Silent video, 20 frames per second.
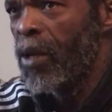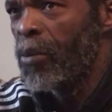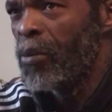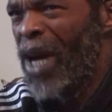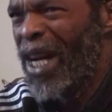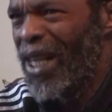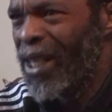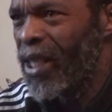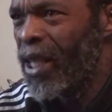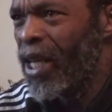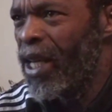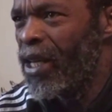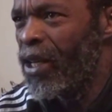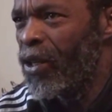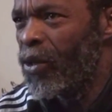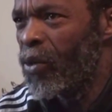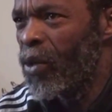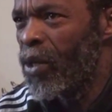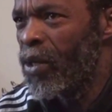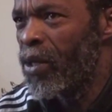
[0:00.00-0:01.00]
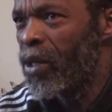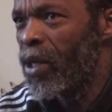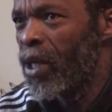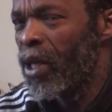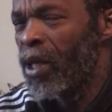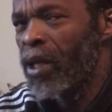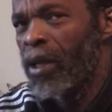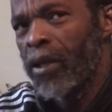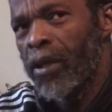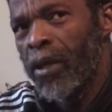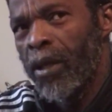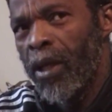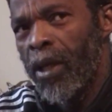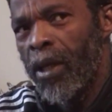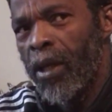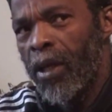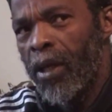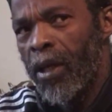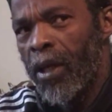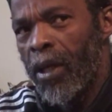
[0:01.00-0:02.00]
Back then it was the
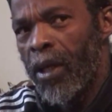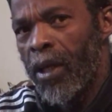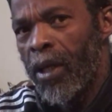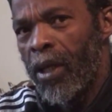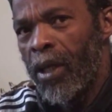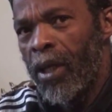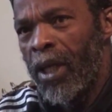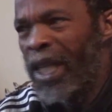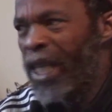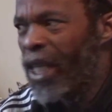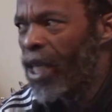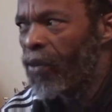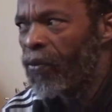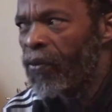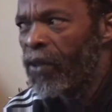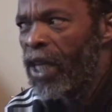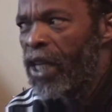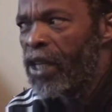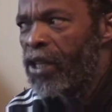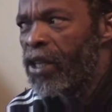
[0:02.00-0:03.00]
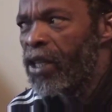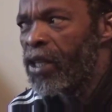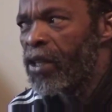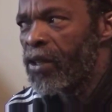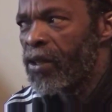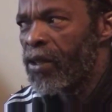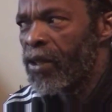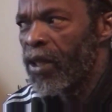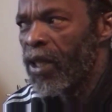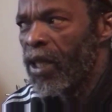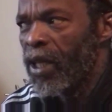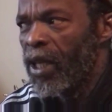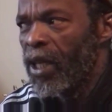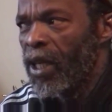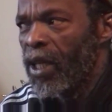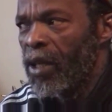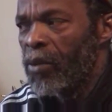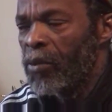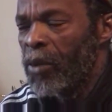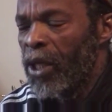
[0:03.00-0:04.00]
League of Nations,
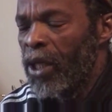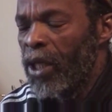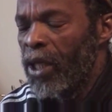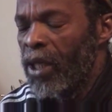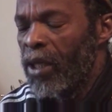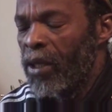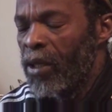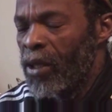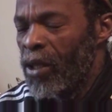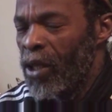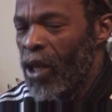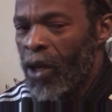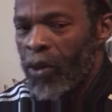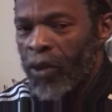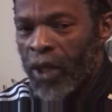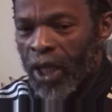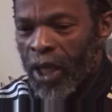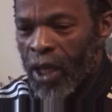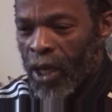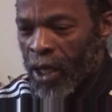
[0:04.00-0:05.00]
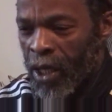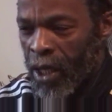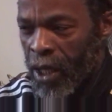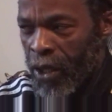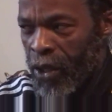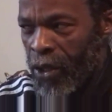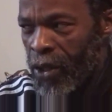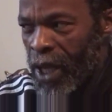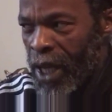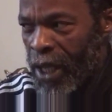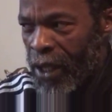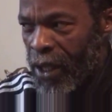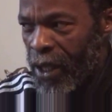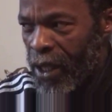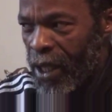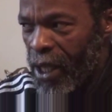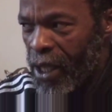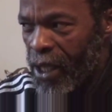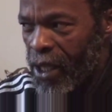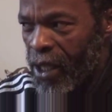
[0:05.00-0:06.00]
but now they call it the United
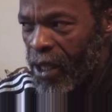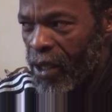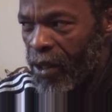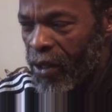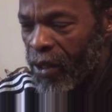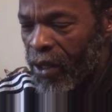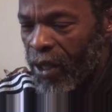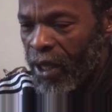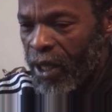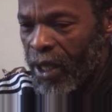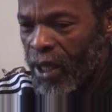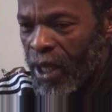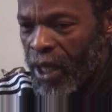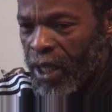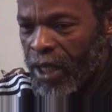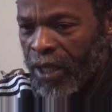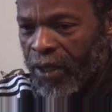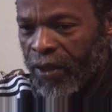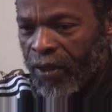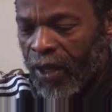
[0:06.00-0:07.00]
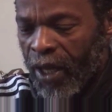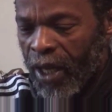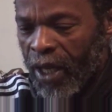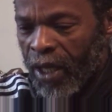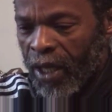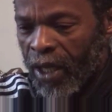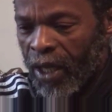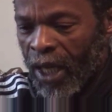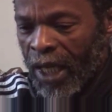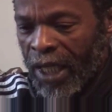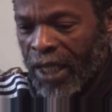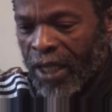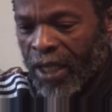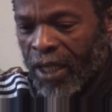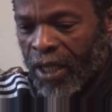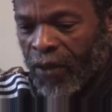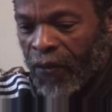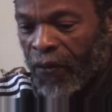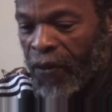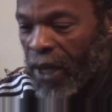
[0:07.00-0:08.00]
Nations. And he's saying,
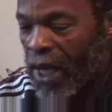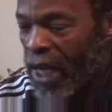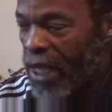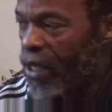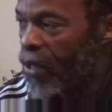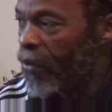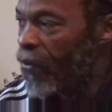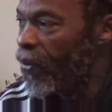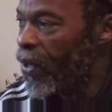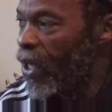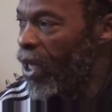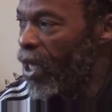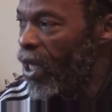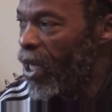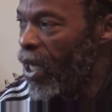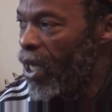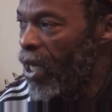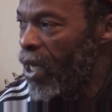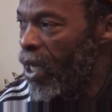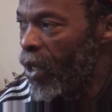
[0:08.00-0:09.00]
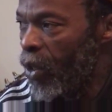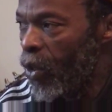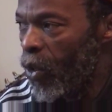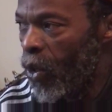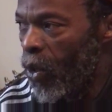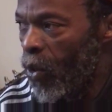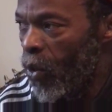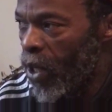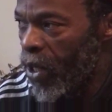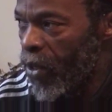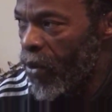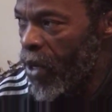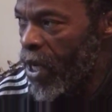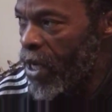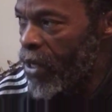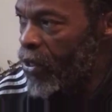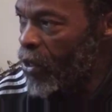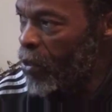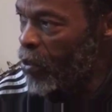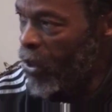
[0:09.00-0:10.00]
until the philosophy that all one
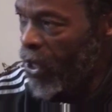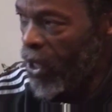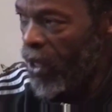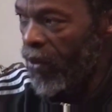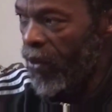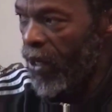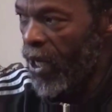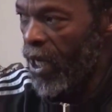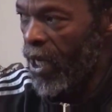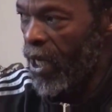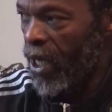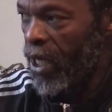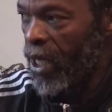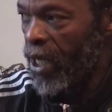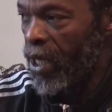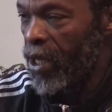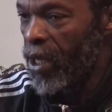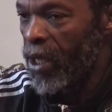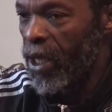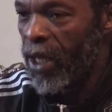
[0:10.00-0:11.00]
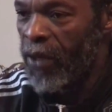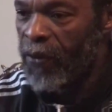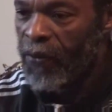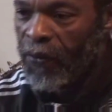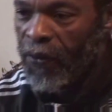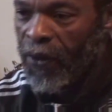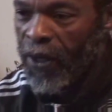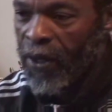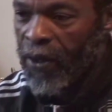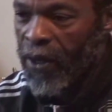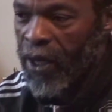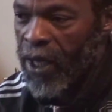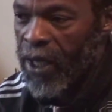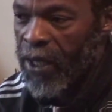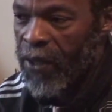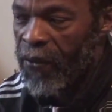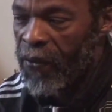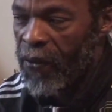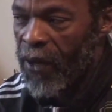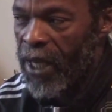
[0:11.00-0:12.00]
race superior and another inferior
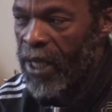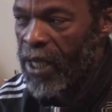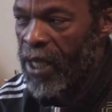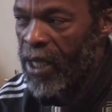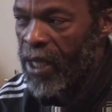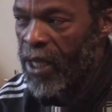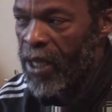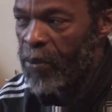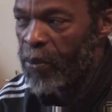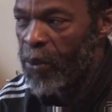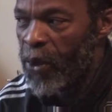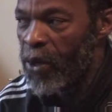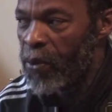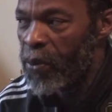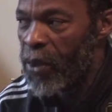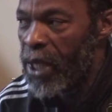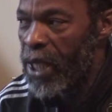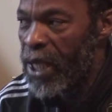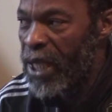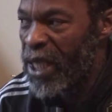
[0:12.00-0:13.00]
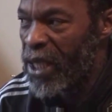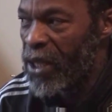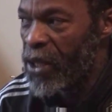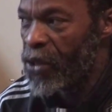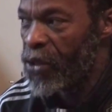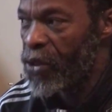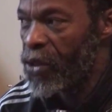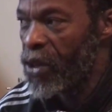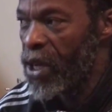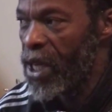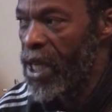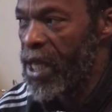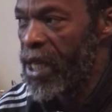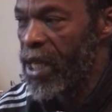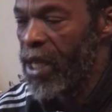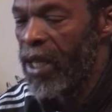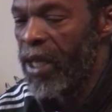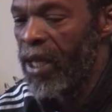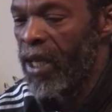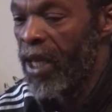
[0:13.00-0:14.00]
is finally and permanently
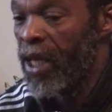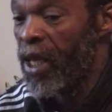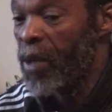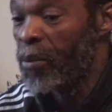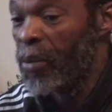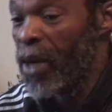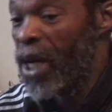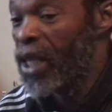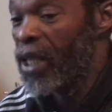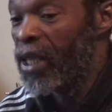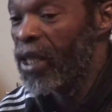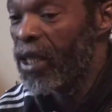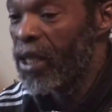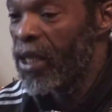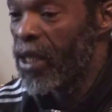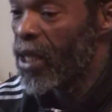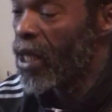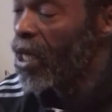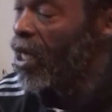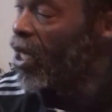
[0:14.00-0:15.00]
discredited and abandoned,